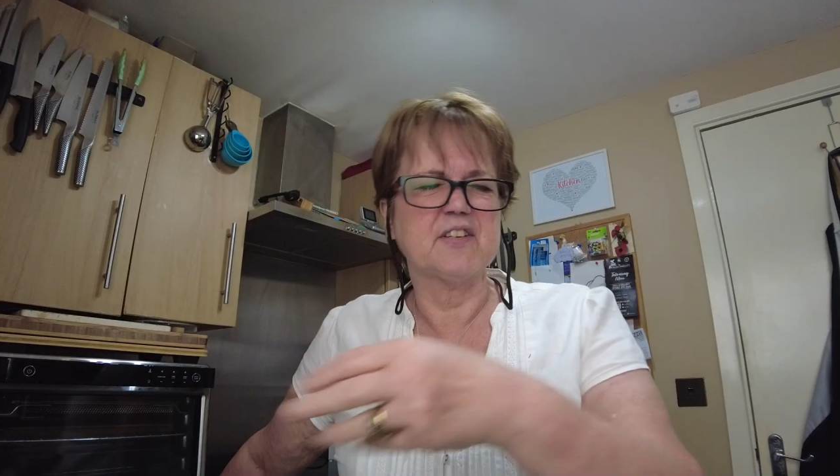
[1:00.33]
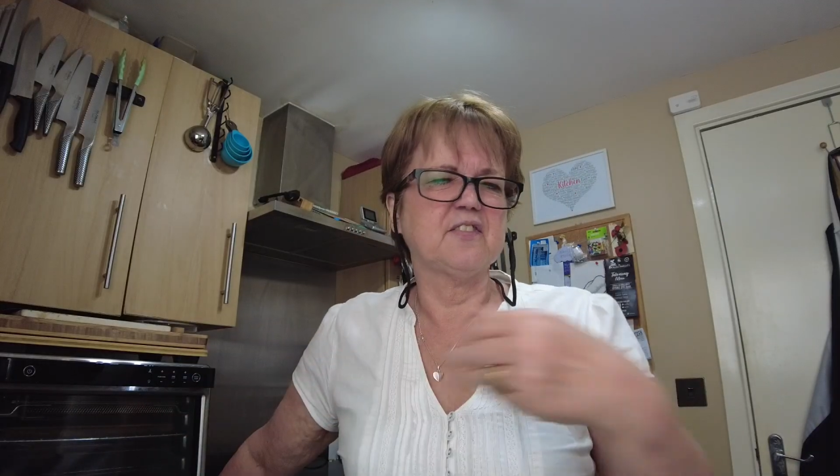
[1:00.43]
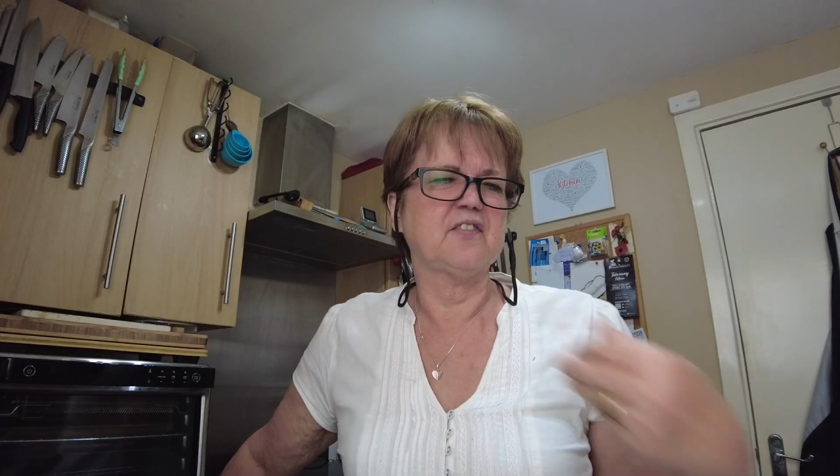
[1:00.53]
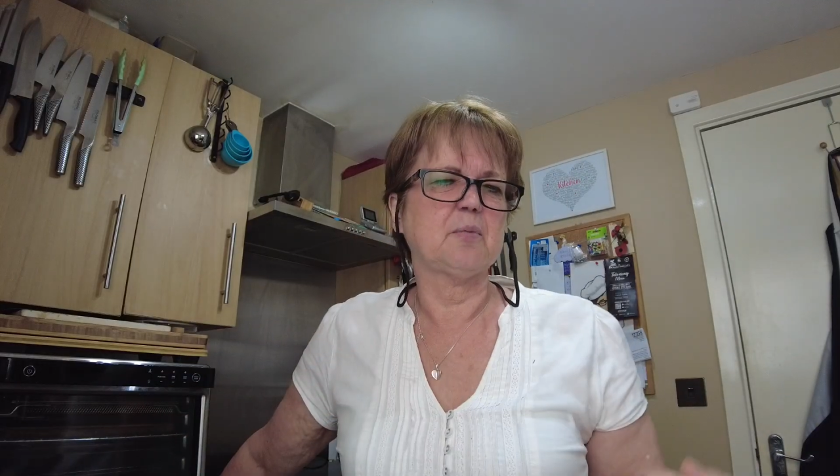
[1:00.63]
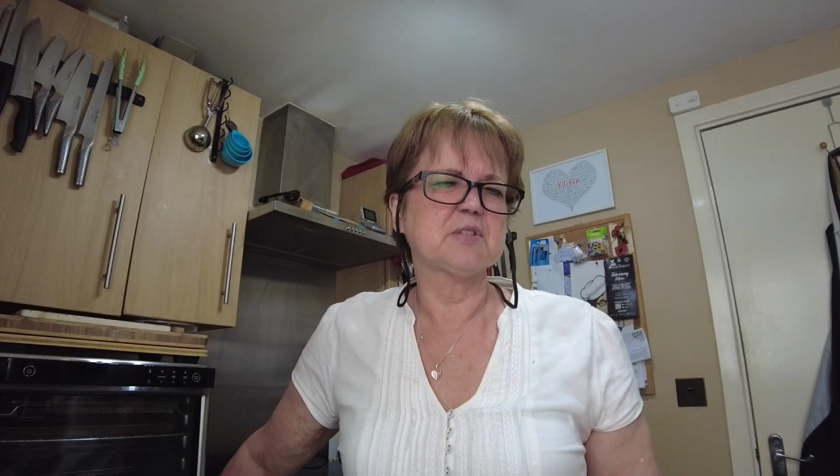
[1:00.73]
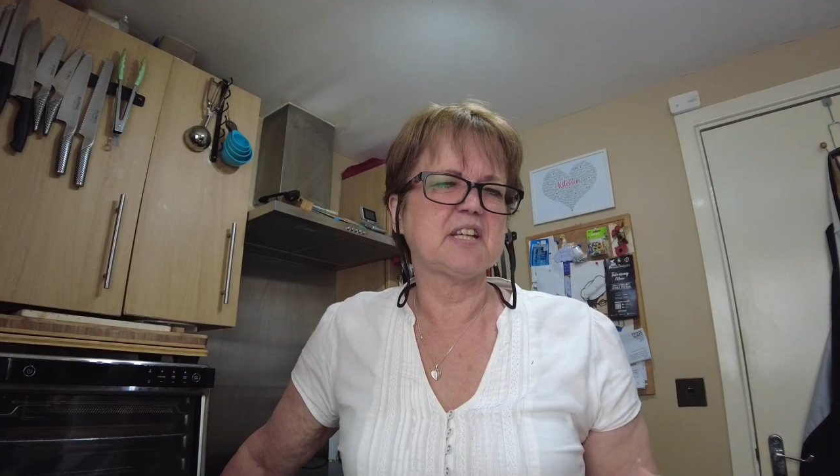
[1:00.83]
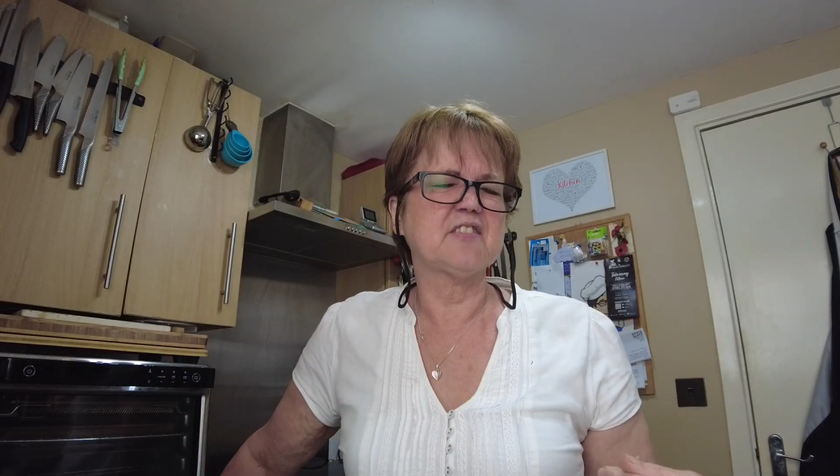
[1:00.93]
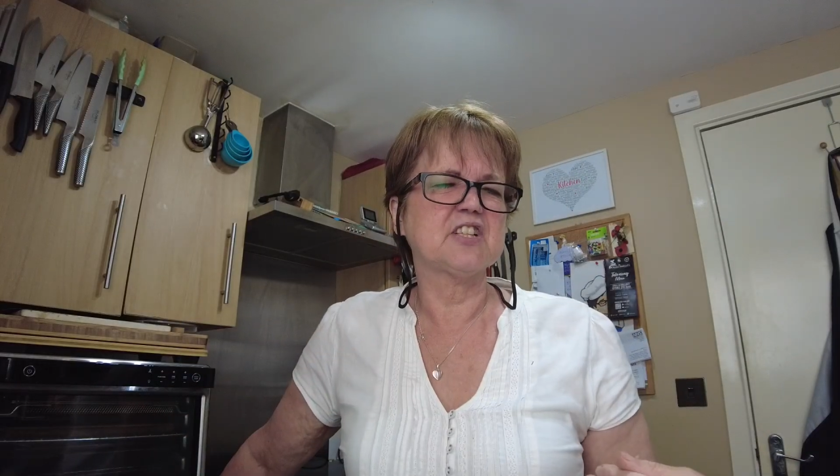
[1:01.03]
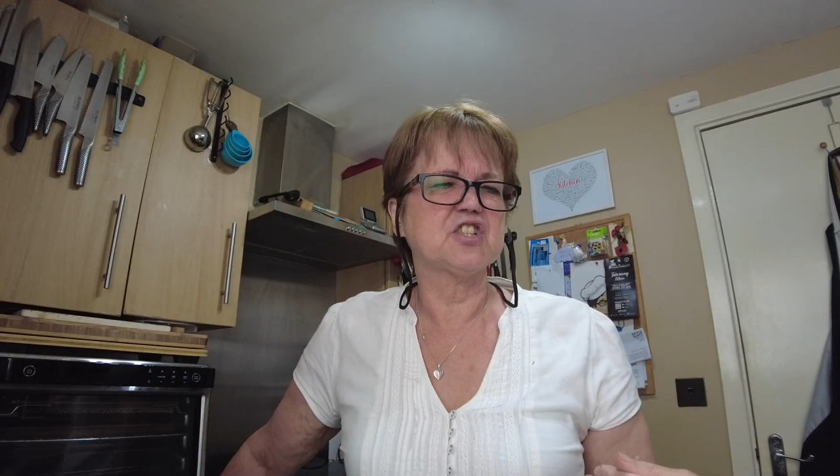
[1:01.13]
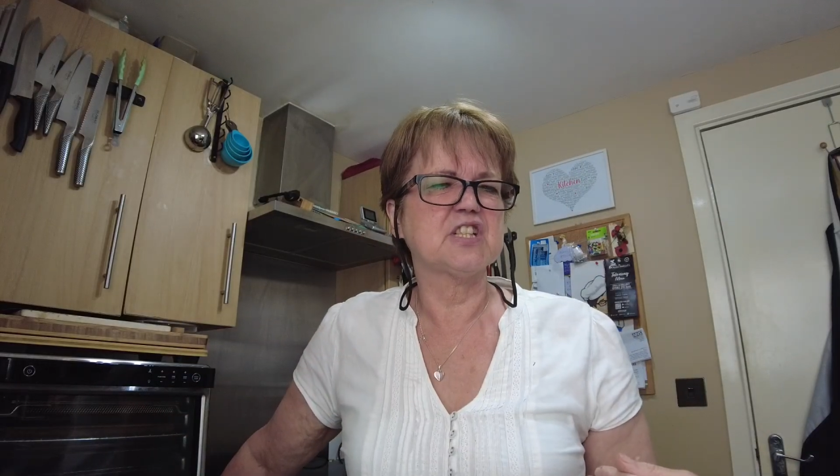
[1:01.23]
and if I was
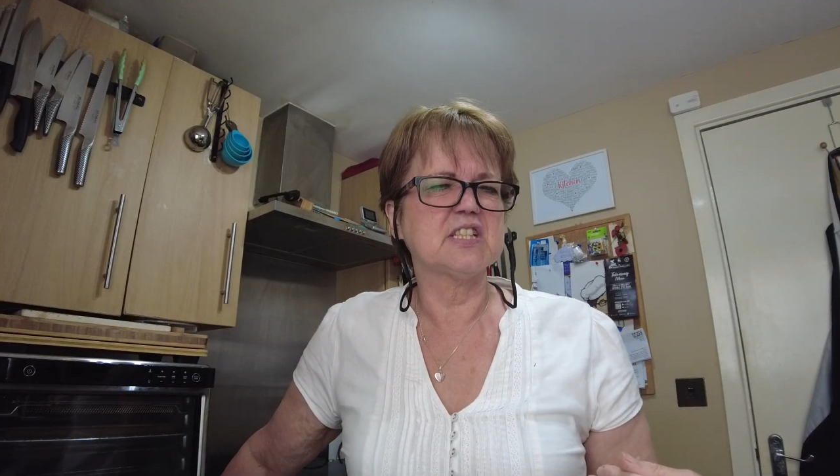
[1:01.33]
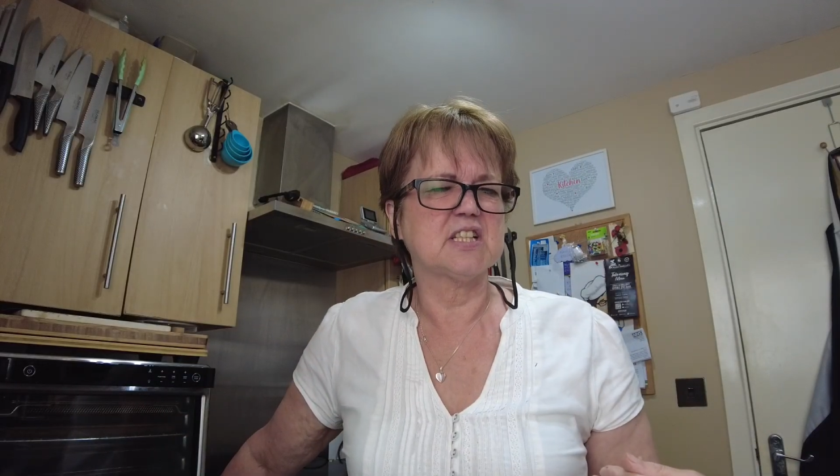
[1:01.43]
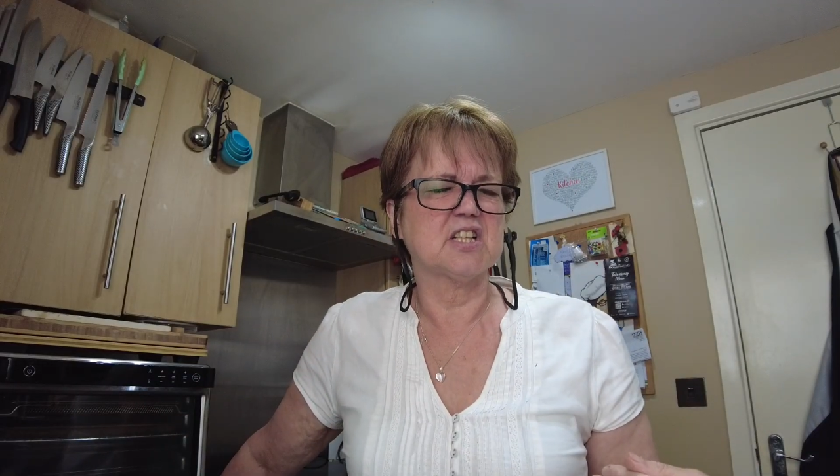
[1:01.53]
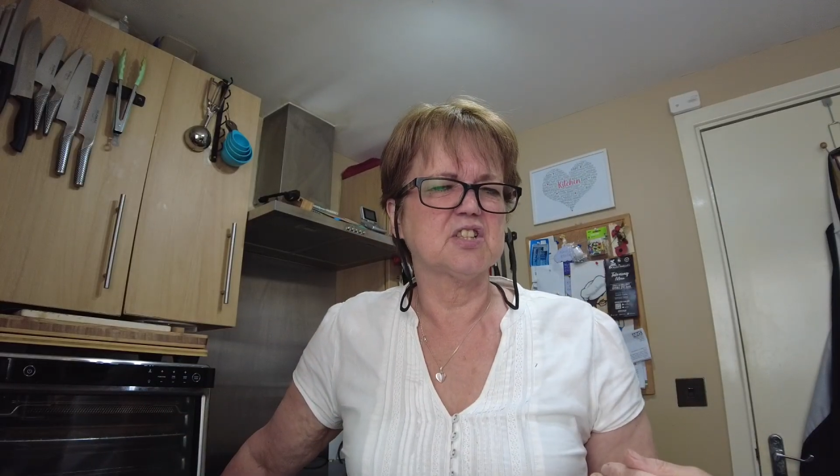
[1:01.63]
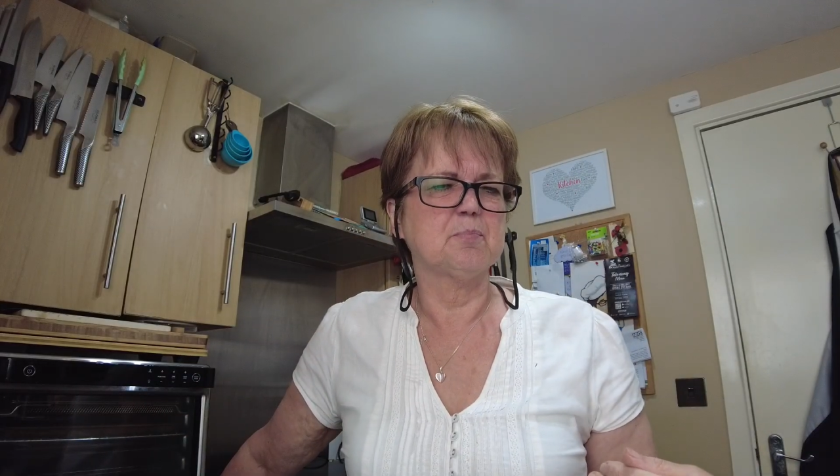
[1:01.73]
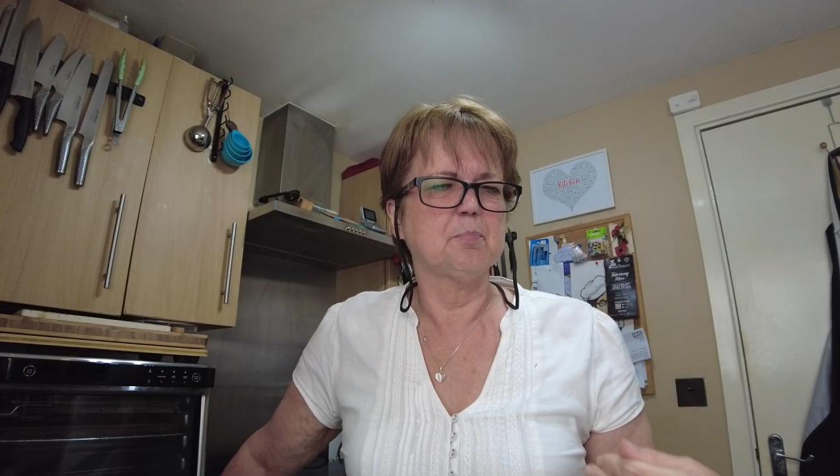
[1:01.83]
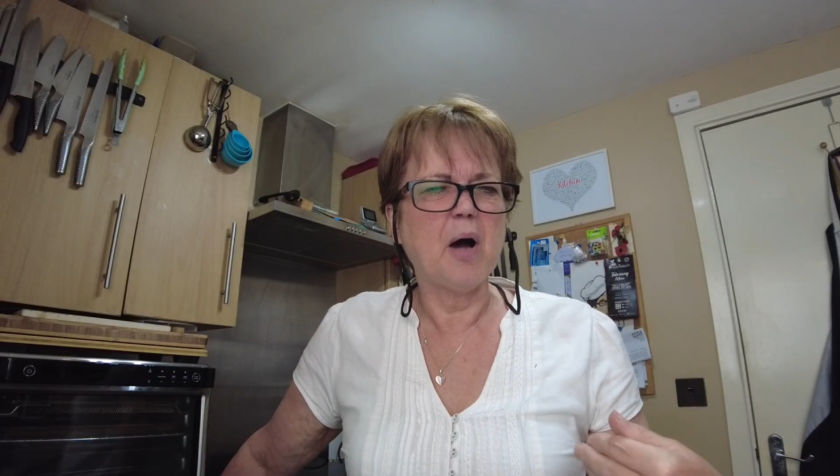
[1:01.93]
having a cheese and onion